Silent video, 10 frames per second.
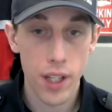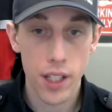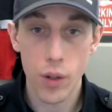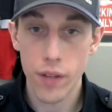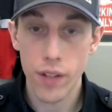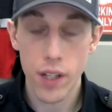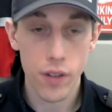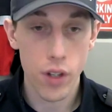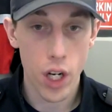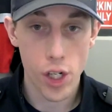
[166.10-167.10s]
Even if
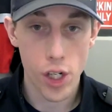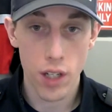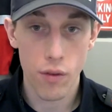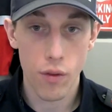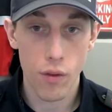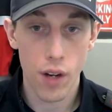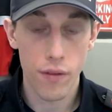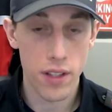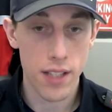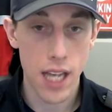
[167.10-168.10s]
you're not sure
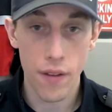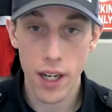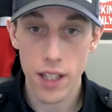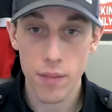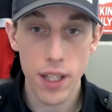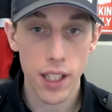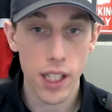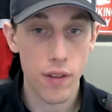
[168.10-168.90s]
of the sound that it's making,